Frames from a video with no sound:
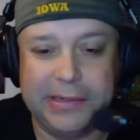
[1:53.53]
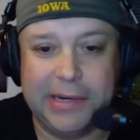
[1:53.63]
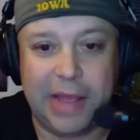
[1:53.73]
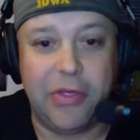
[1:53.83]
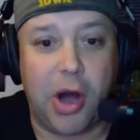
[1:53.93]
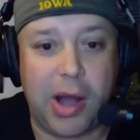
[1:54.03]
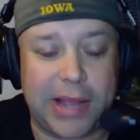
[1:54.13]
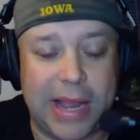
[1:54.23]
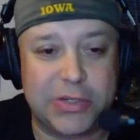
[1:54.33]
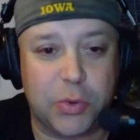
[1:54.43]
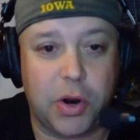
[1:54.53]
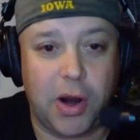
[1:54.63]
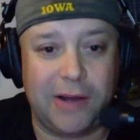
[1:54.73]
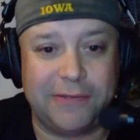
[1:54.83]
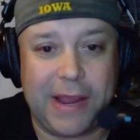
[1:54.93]
and the Hawkeyes were
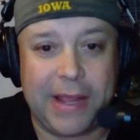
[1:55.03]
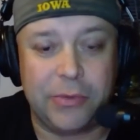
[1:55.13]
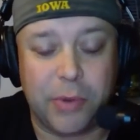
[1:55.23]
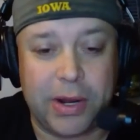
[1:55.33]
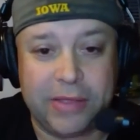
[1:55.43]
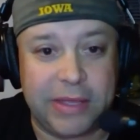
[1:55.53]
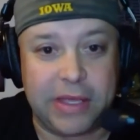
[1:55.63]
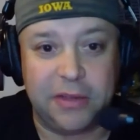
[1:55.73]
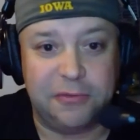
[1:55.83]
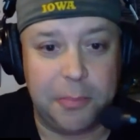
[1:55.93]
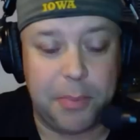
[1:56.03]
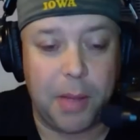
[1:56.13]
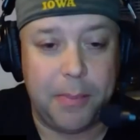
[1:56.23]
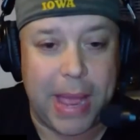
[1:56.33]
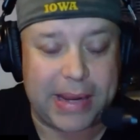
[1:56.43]
off and running. They get the
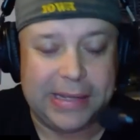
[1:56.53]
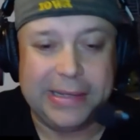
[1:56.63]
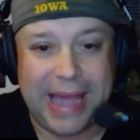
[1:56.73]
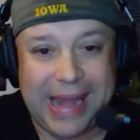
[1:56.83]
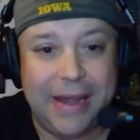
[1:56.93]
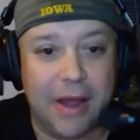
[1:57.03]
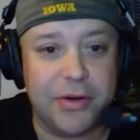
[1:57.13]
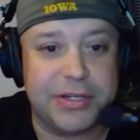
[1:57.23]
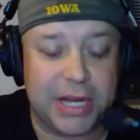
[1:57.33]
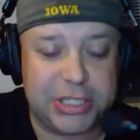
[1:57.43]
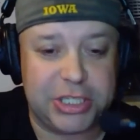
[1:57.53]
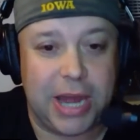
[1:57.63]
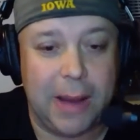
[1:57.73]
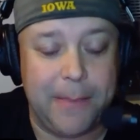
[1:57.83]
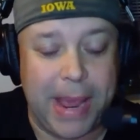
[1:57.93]
football back and another
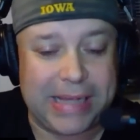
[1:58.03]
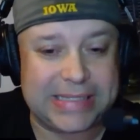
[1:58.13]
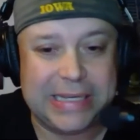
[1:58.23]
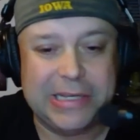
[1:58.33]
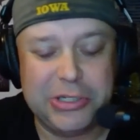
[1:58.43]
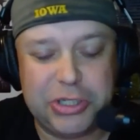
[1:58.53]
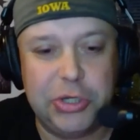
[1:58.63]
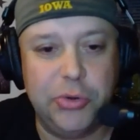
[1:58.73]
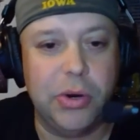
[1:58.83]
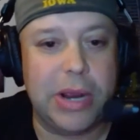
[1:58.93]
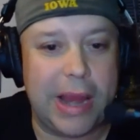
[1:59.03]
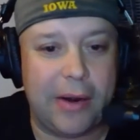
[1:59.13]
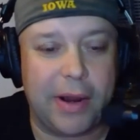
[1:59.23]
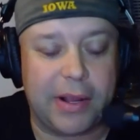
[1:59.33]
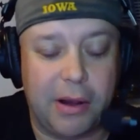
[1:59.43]
touchdown pass to
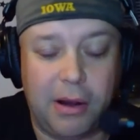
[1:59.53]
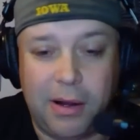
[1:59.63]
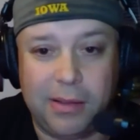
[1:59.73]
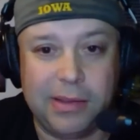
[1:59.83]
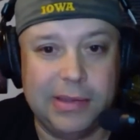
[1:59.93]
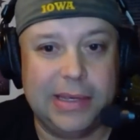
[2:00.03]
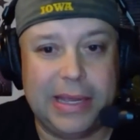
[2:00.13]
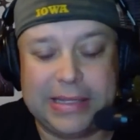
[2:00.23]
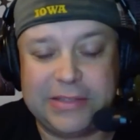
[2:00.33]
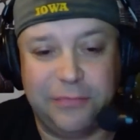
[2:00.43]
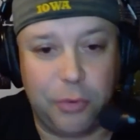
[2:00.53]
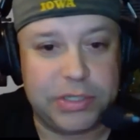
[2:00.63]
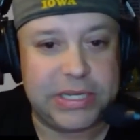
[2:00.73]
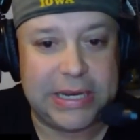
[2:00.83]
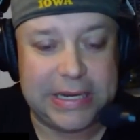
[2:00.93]
Eric All. It's
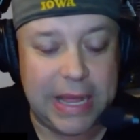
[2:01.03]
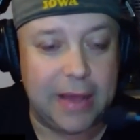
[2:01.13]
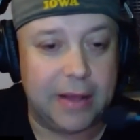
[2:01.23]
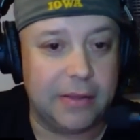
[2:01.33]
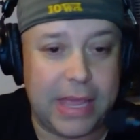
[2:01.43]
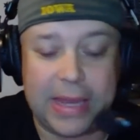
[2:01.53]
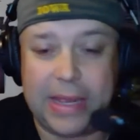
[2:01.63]
14-0. It